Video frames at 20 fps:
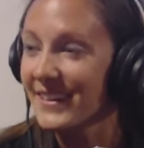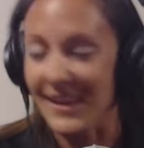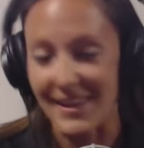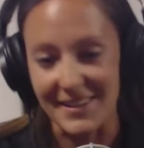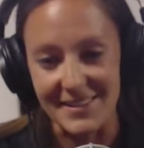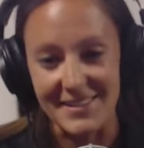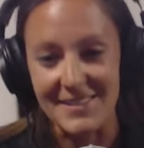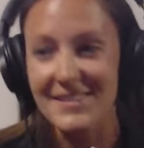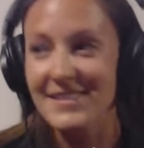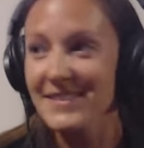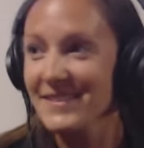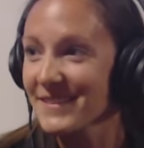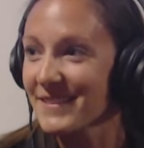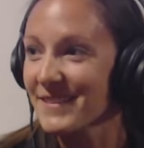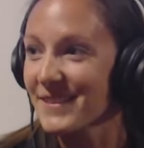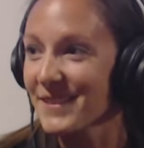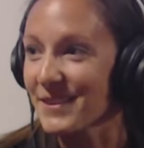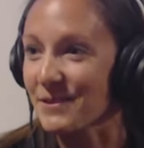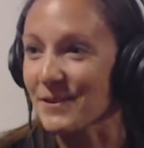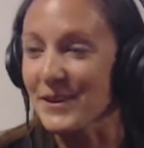Yes.
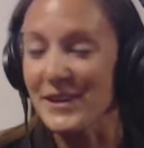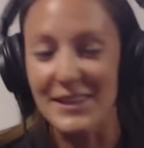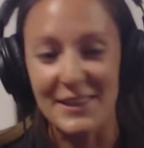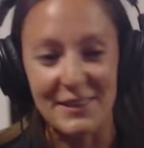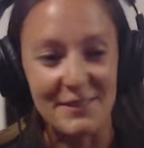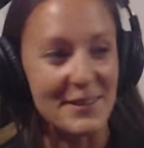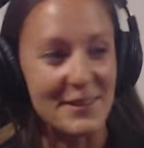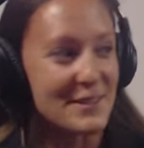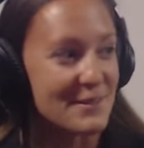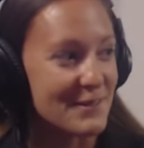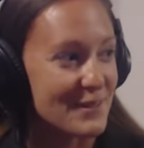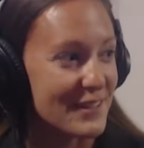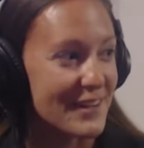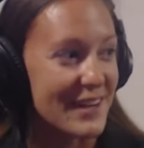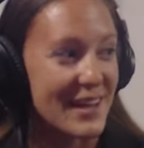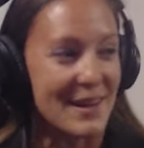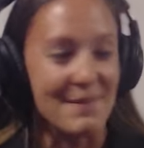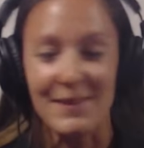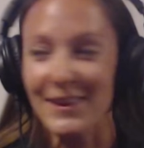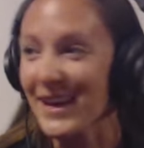Three threes were the
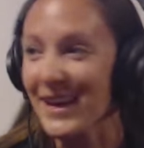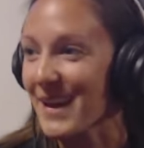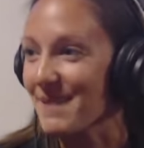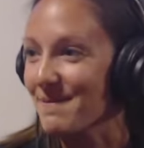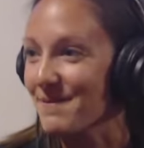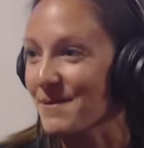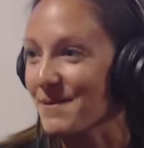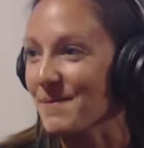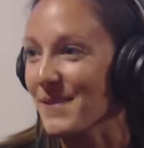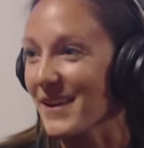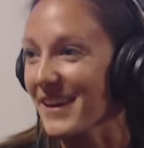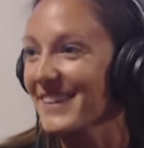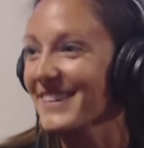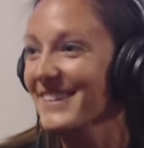name of the game for me.